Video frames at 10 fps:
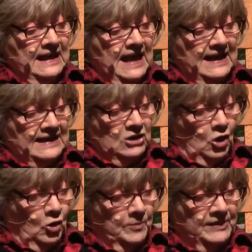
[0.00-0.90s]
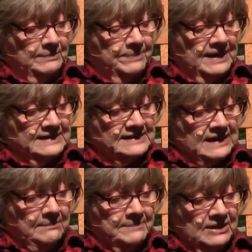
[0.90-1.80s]
"I had hoped that by
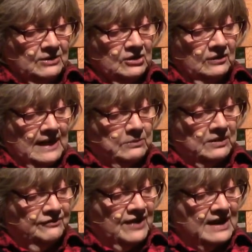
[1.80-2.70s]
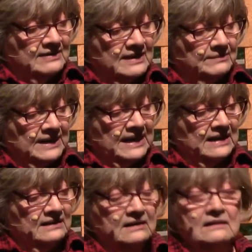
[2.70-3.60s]
some miracle I would find them
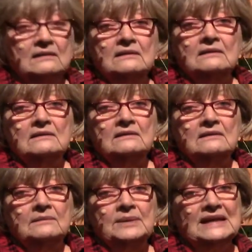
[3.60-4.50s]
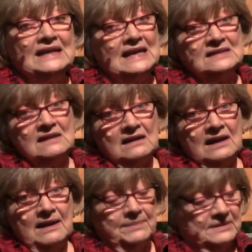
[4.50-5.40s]
again, but it has not
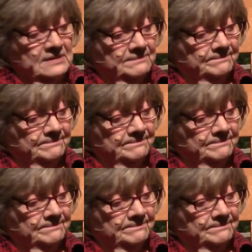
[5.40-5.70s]
happened."